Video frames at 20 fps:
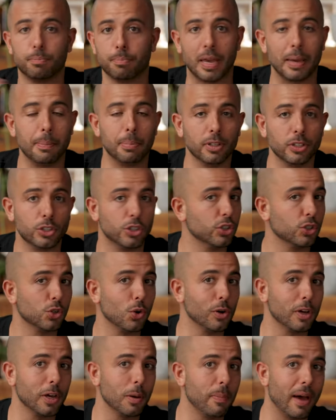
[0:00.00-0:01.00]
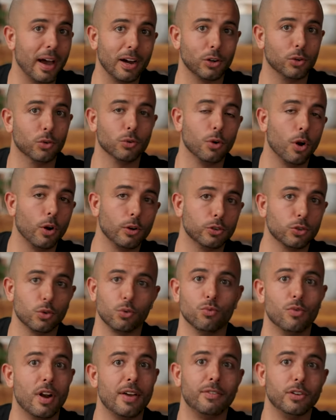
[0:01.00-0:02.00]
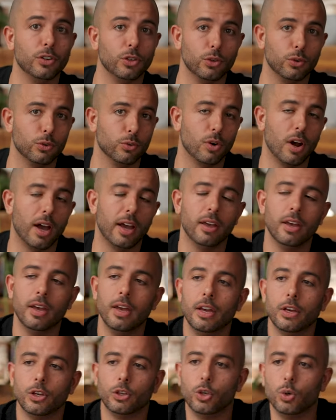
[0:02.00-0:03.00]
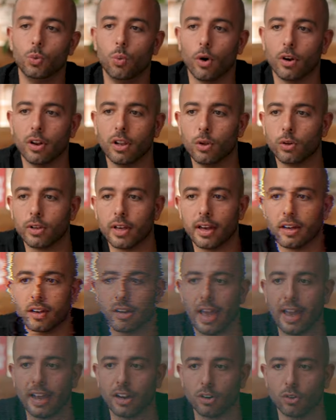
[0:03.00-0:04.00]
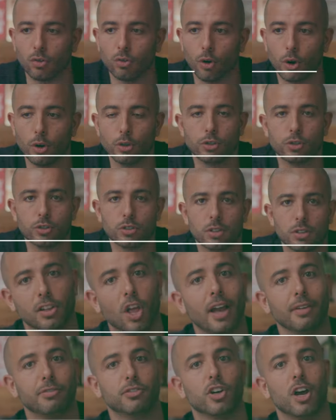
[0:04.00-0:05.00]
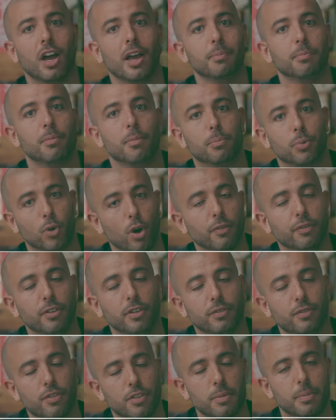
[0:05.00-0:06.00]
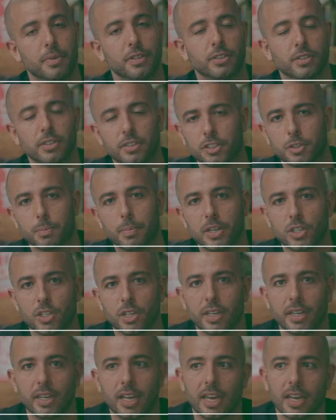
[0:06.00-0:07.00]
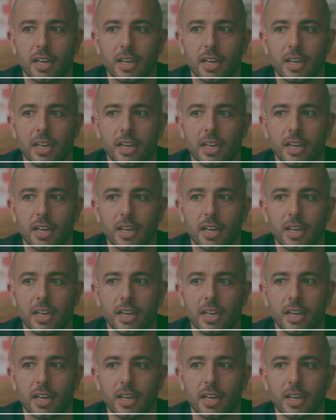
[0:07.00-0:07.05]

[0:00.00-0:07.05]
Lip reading: people are just talking about gross revenue, right? You want to look at gross lifetime profit for the business, especially in